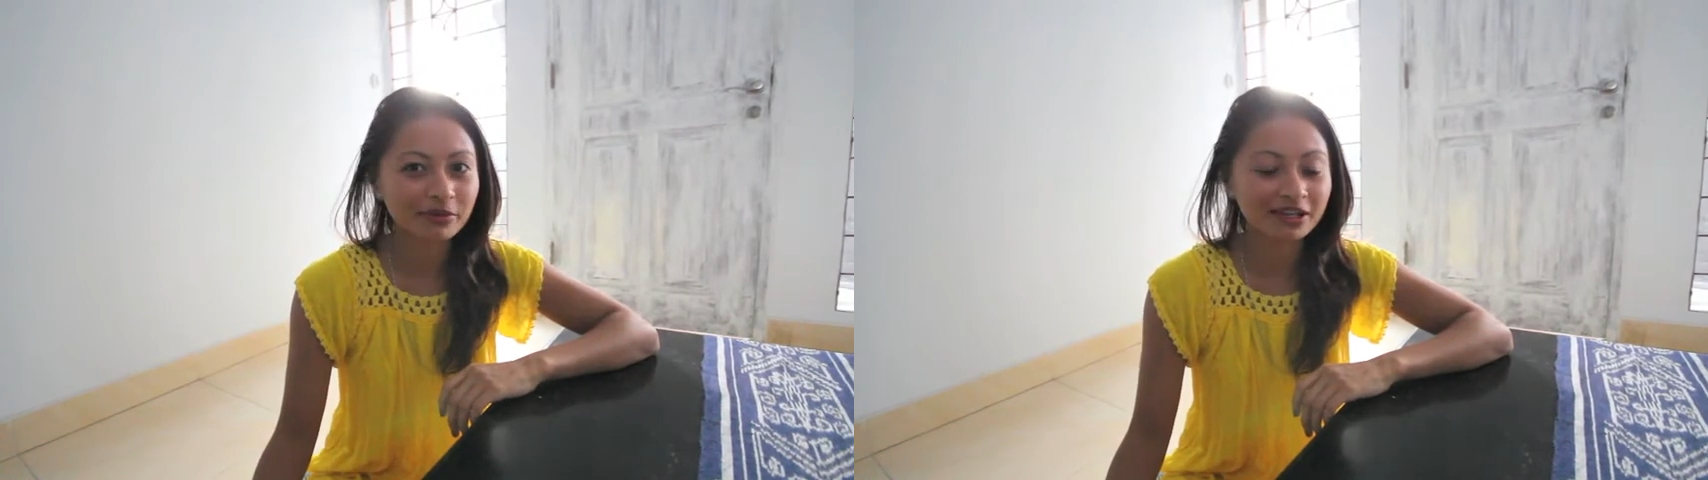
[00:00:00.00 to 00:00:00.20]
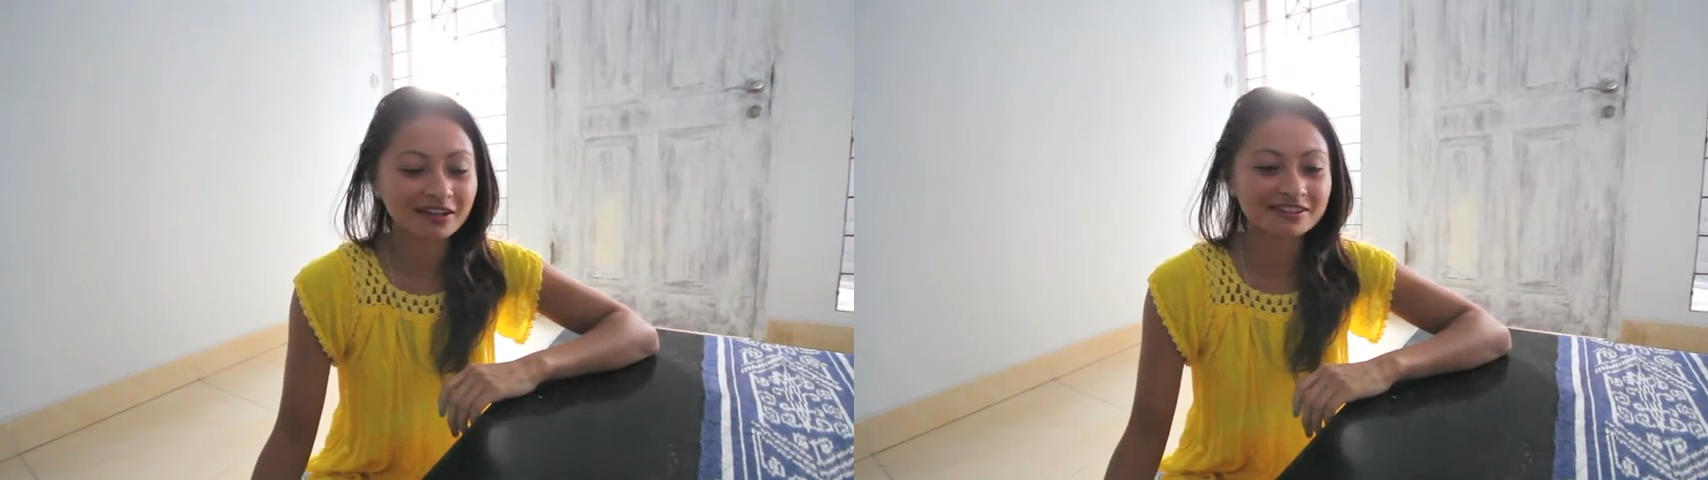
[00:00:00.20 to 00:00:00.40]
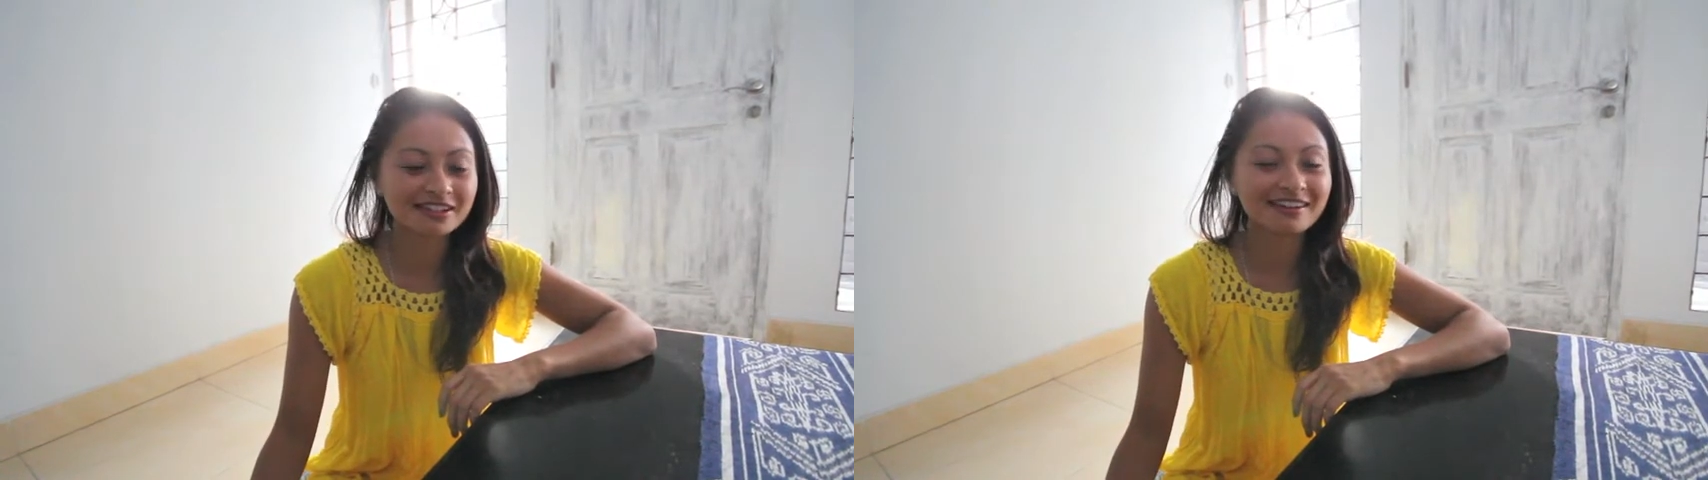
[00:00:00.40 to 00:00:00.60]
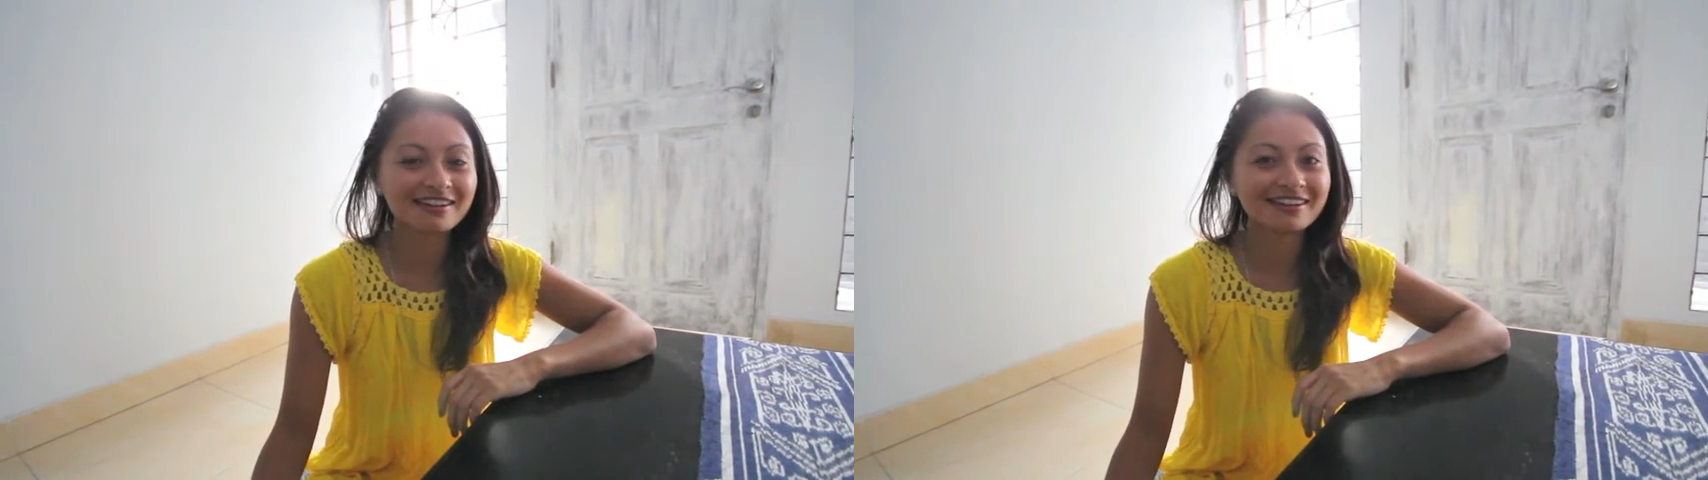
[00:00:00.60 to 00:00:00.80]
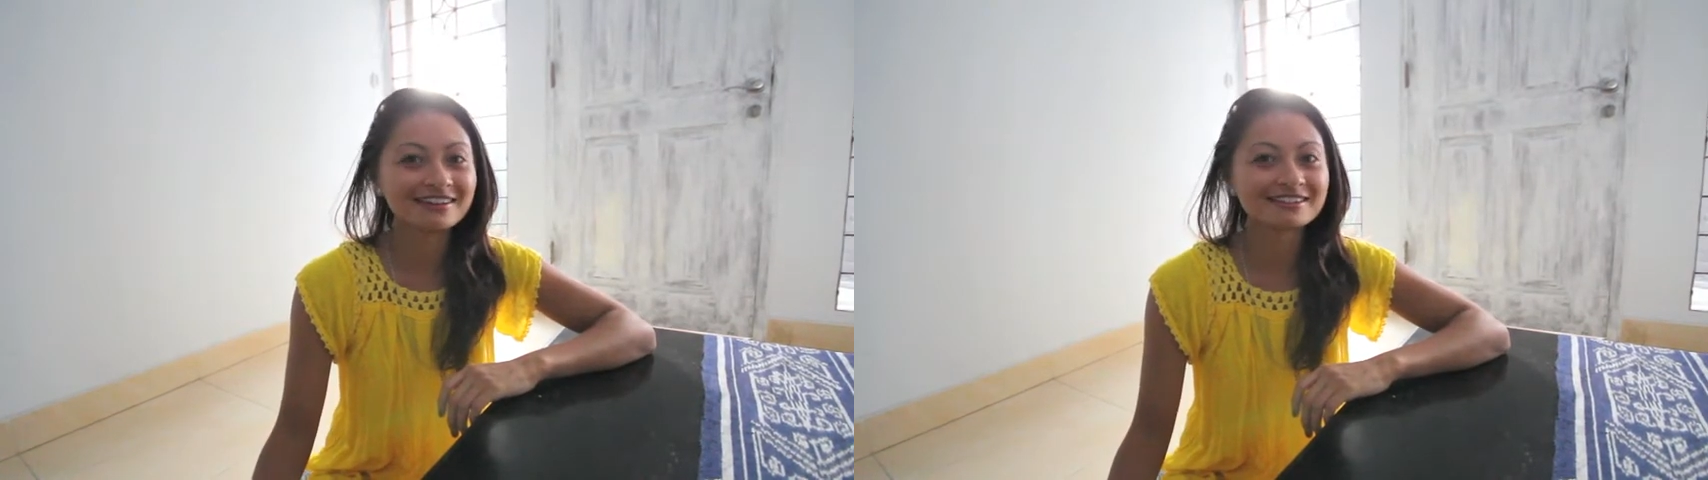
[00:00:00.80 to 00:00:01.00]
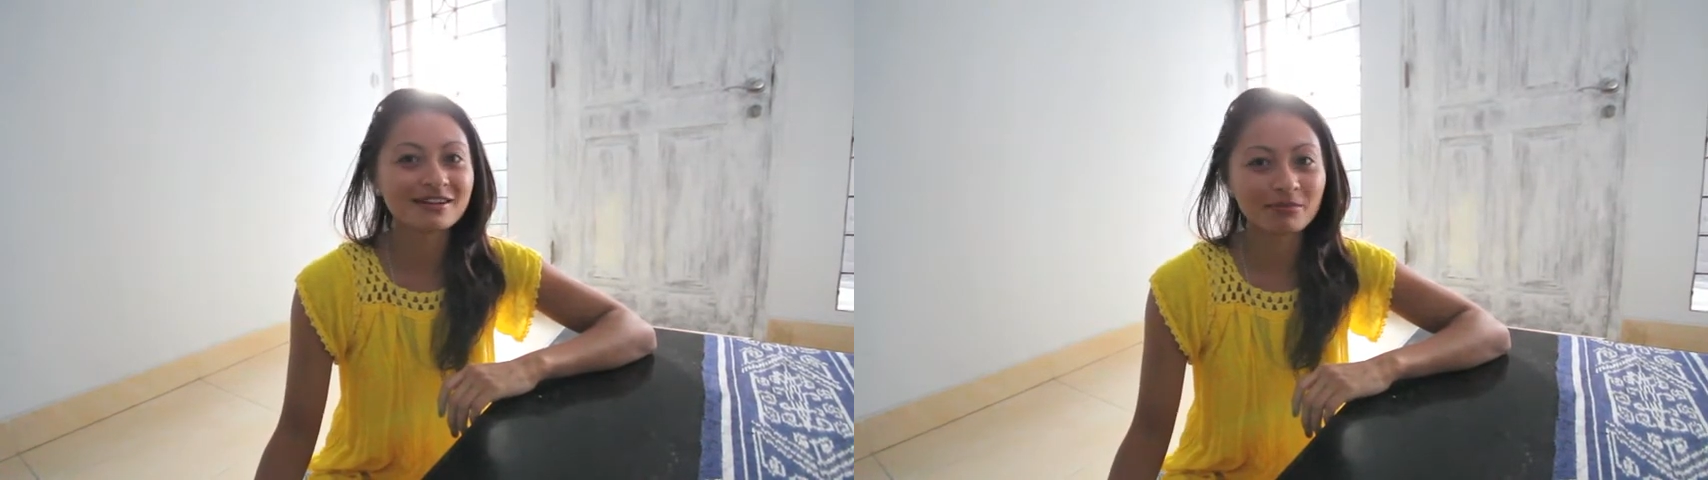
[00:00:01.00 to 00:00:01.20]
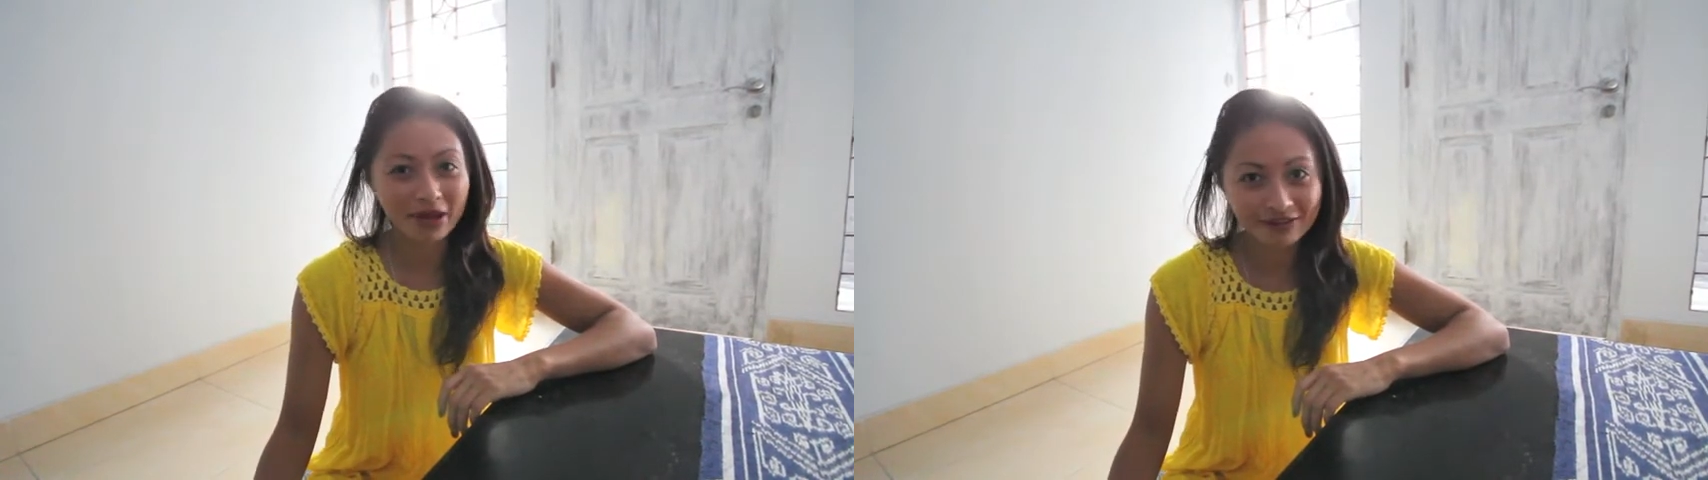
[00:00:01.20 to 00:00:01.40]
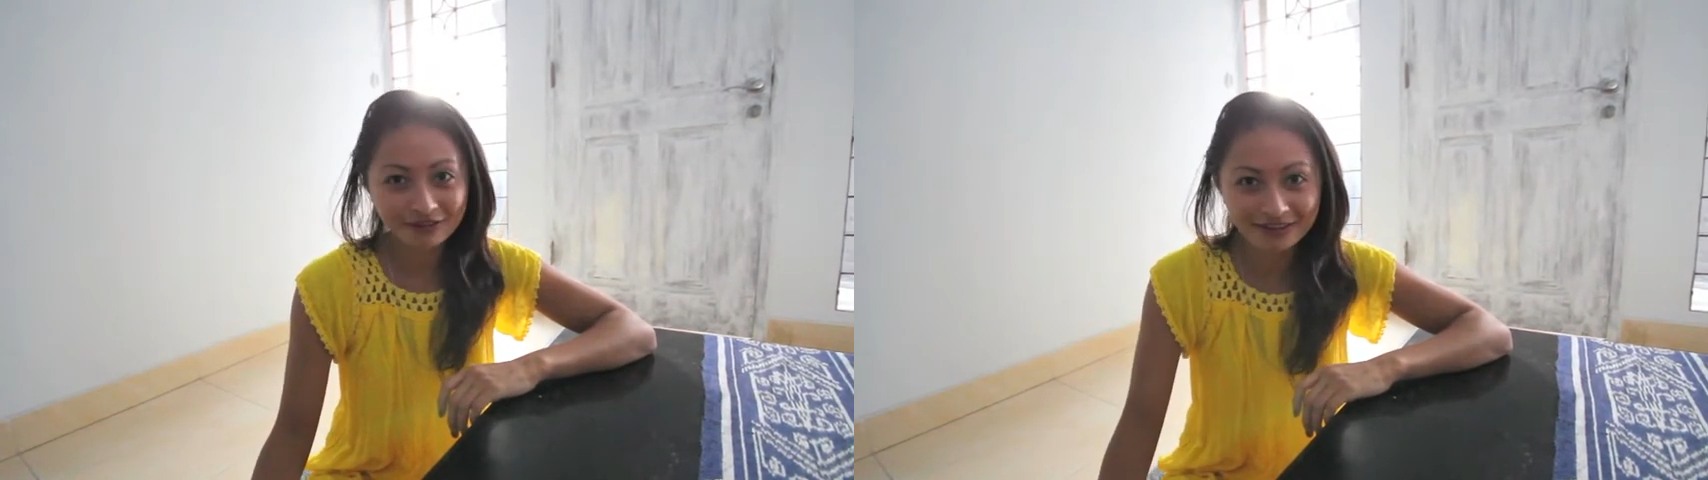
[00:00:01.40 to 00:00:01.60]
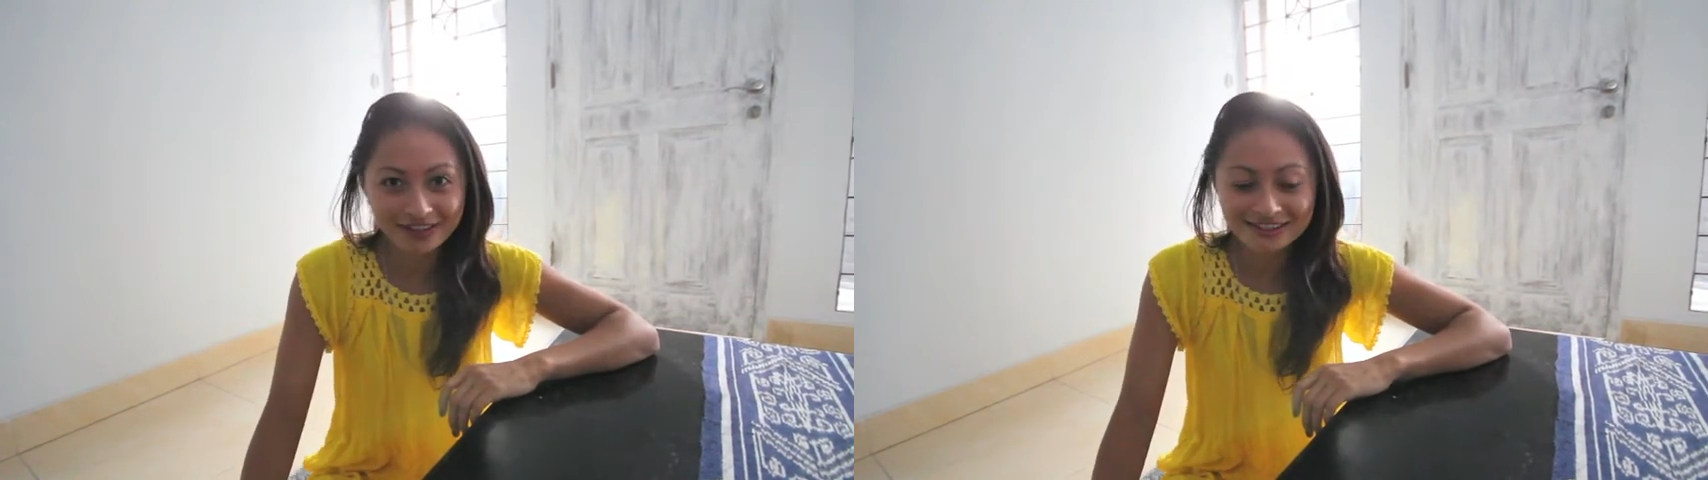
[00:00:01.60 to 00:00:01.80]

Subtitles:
because it is a battle.